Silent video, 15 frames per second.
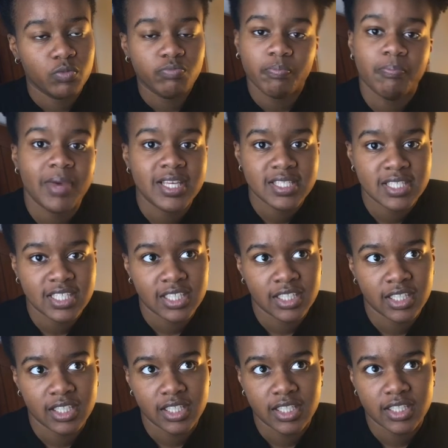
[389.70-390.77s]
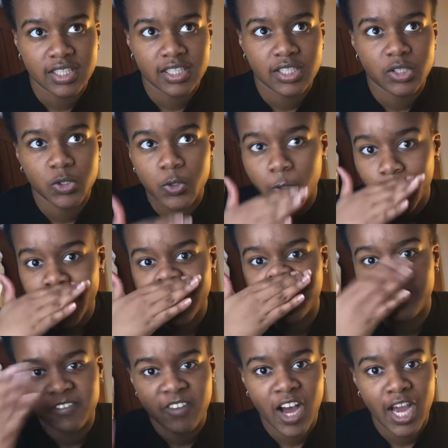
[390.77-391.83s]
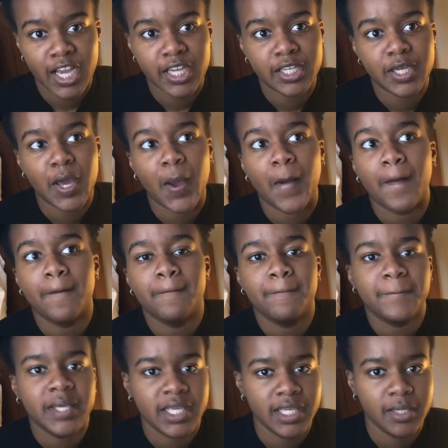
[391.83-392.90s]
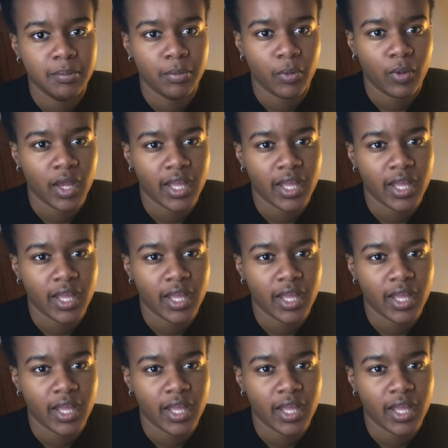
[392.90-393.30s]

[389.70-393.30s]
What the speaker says: basically like you're gonna find people.